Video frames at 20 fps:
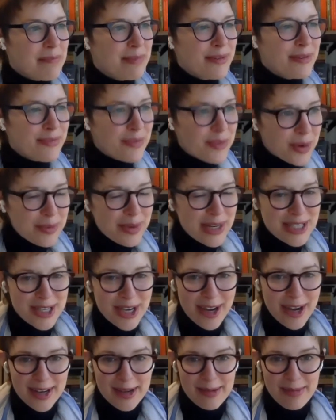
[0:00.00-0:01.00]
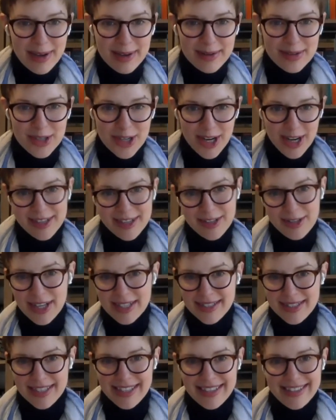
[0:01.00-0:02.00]
before we talk about John and
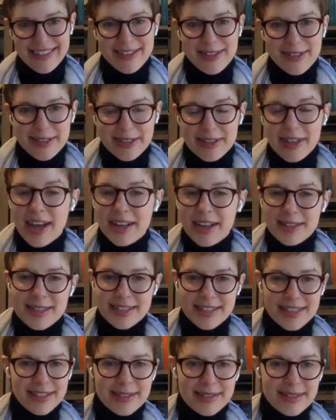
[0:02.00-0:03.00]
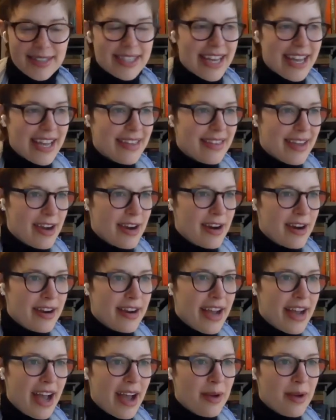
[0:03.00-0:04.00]
Jessie, and there's lots to say
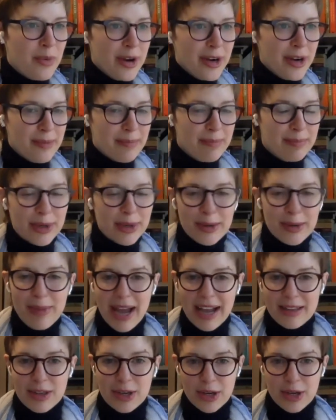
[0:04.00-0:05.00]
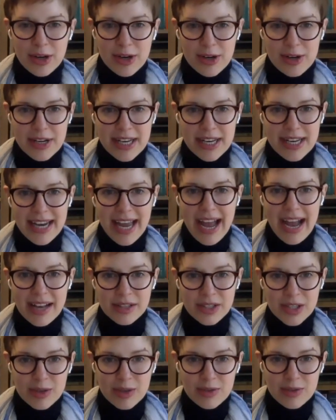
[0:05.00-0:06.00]
there, I want to pull back the curtain and
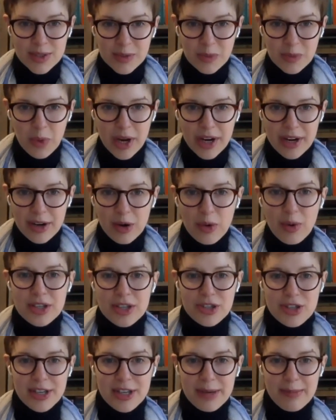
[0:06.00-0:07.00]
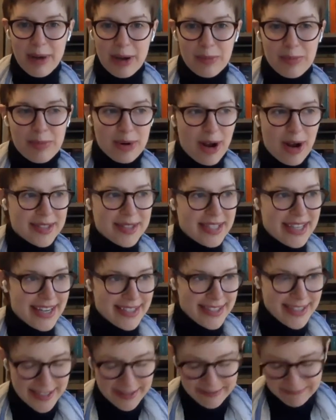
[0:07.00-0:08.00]
ask you just one question about
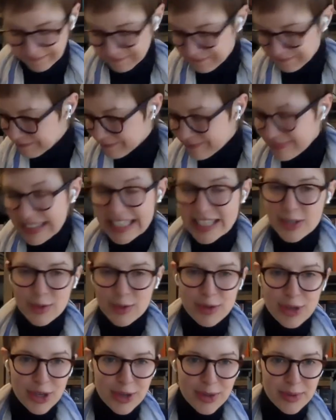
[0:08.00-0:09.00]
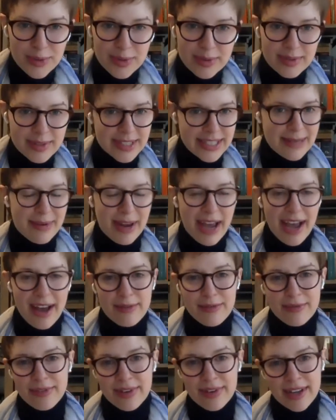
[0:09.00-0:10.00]
process. Sure. So you seem to
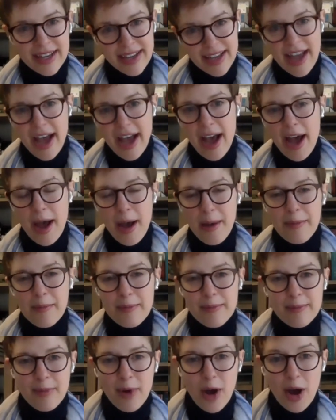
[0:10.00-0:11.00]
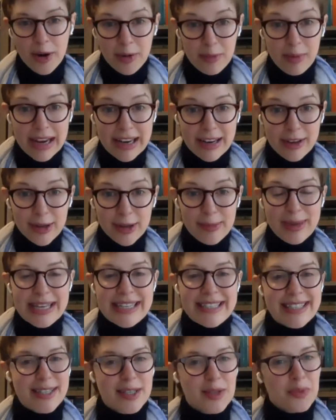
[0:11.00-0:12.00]
have, um, on a regular
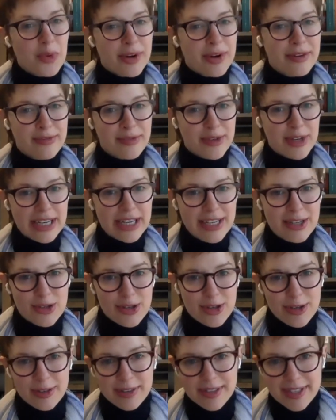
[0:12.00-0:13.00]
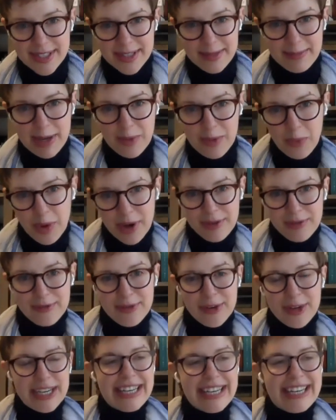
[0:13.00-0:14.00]
basis, one foot in journalism and one
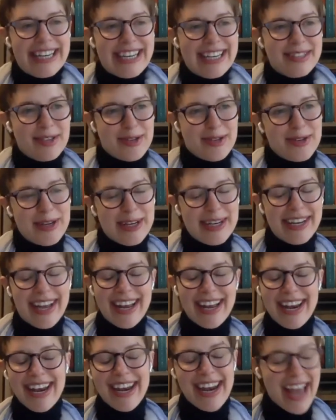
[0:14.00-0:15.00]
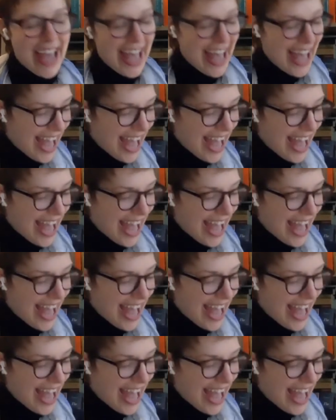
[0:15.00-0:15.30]
foot in history. And